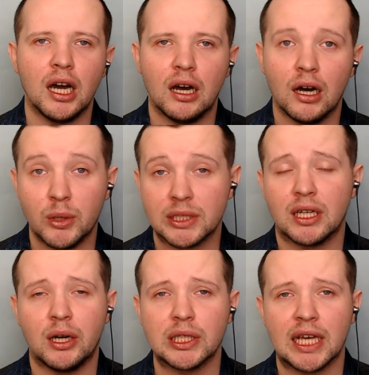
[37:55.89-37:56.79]
it's
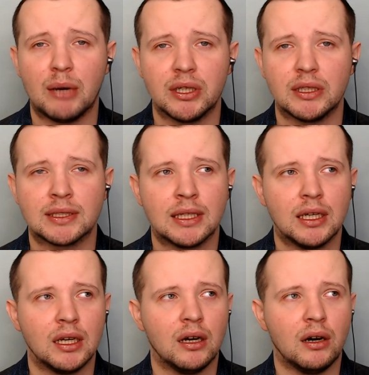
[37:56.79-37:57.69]
how it happens
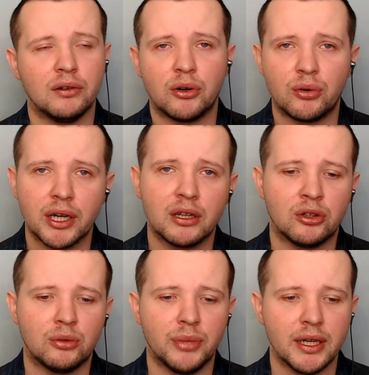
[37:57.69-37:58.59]
on a
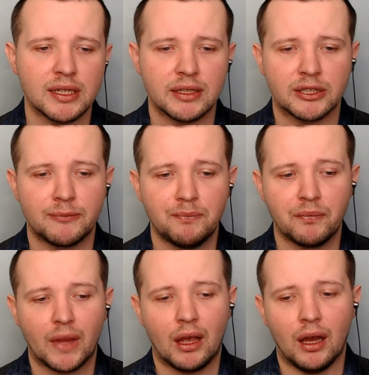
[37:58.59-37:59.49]
regular basis.
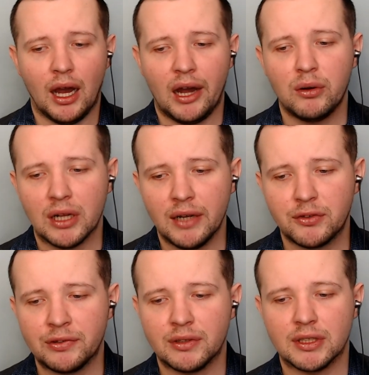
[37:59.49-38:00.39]
I would
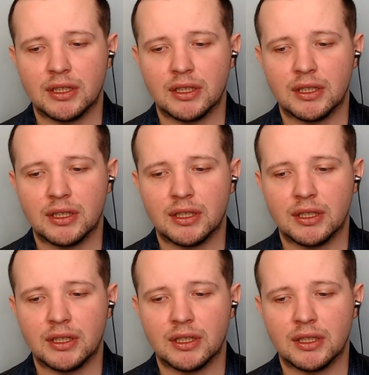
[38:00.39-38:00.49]
like to